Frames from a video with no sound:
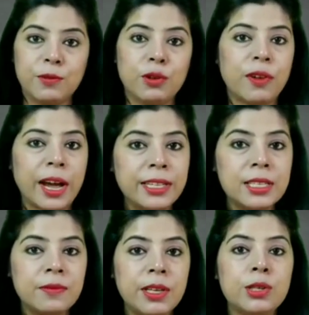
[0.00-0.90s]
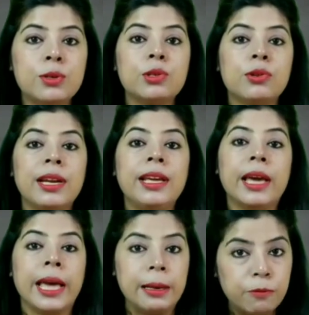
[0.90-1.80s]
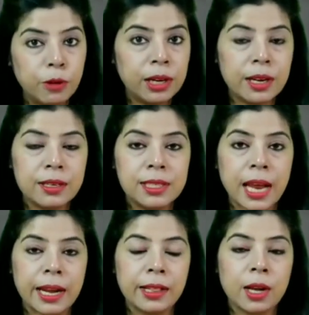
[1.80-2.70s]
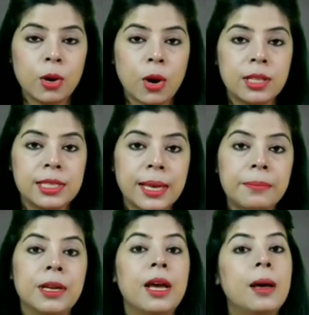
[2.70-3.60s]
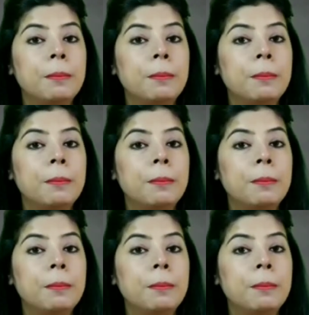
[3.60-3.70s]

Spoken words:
If you find these videos really helpful in understanding the concept,